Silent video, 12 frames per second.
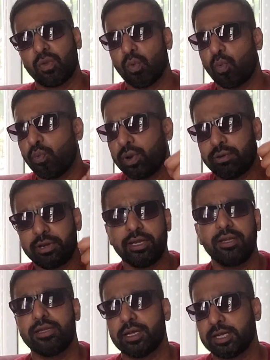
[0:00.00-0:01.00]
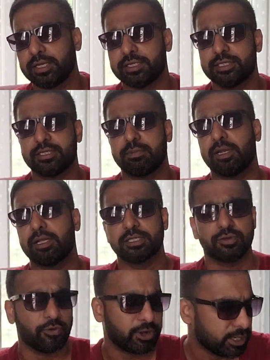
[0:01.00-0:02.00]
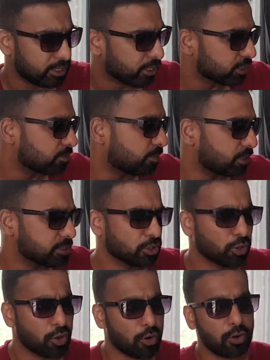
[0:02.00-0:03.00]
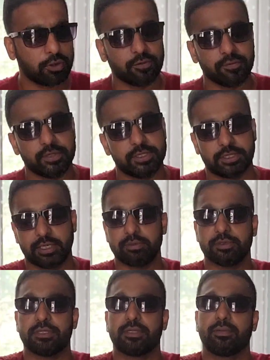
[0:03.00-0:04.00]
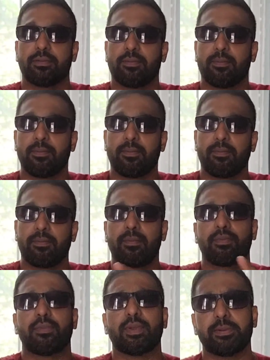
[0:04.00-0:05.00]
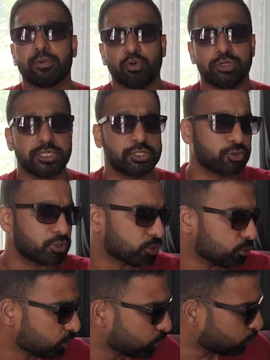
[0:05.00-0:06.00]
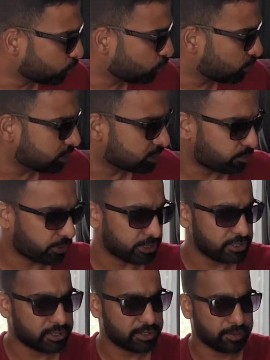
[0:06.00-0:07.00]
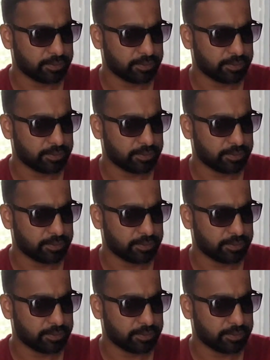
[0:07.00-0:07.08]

Very nice blast, very nice blast. A lot of mist comes. I'm just going to do 2 sprays.